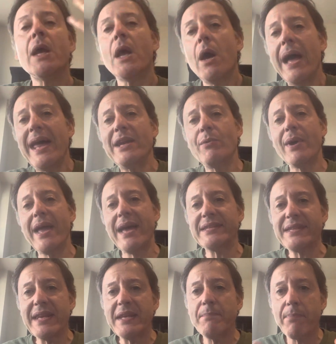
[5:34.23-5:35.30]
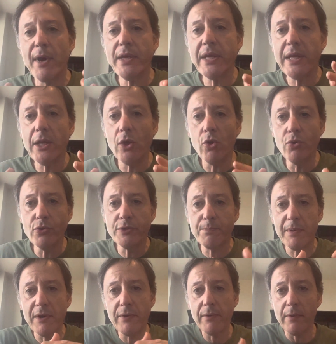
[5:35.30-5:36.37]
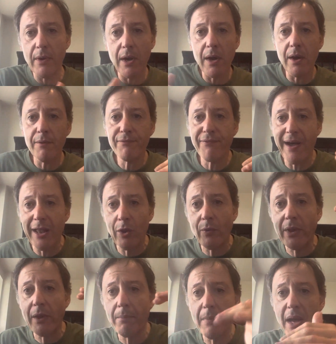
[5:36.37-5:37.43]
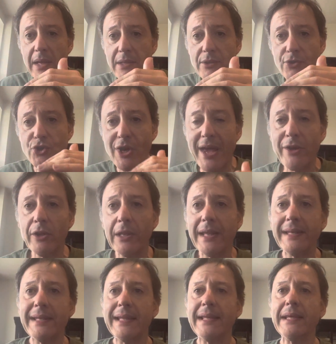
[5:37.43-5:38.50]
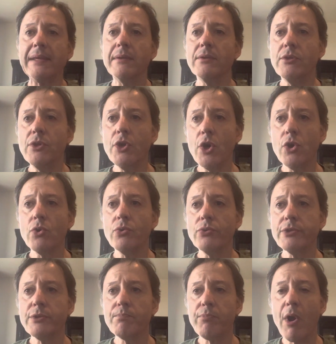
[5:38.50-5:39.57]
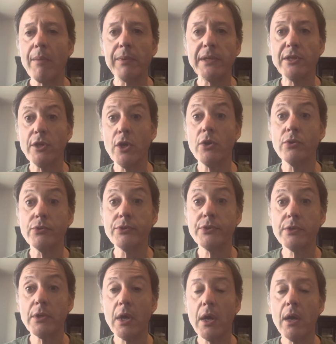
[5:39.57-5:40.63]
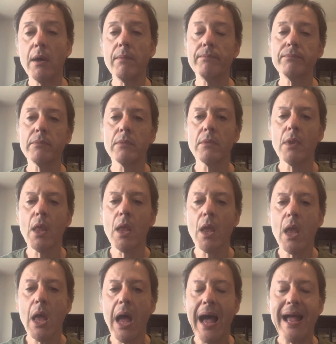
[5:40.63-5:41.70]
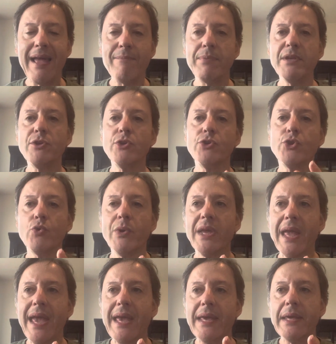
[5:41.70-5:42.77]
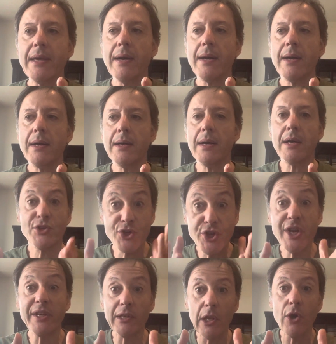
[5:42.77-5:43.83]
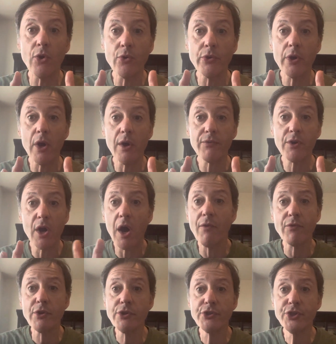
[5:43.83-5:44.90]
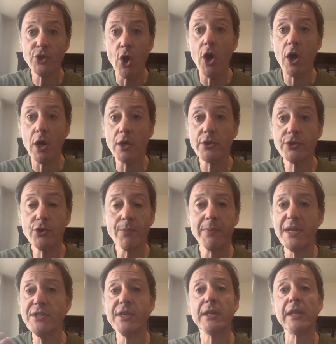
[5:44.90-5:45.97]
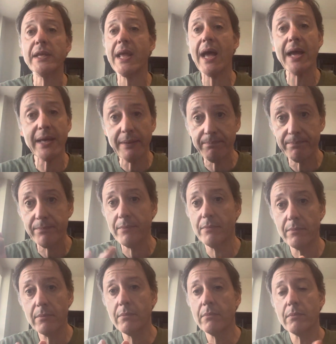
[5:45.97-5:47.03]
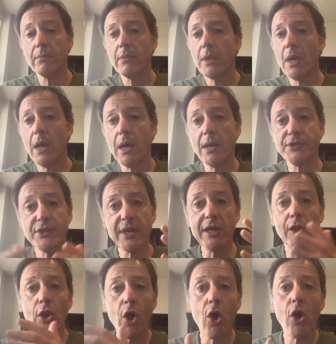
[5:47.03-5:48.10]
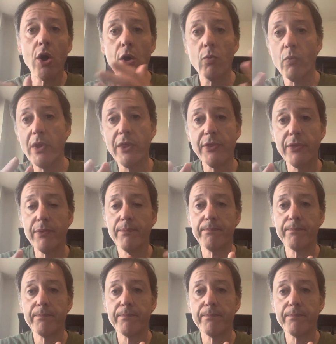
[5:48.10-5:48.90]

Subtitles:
Anyway, as anybody who's been following my channel lately probably knows, I have been doing a shitload of cover songs. So basically, I sing along with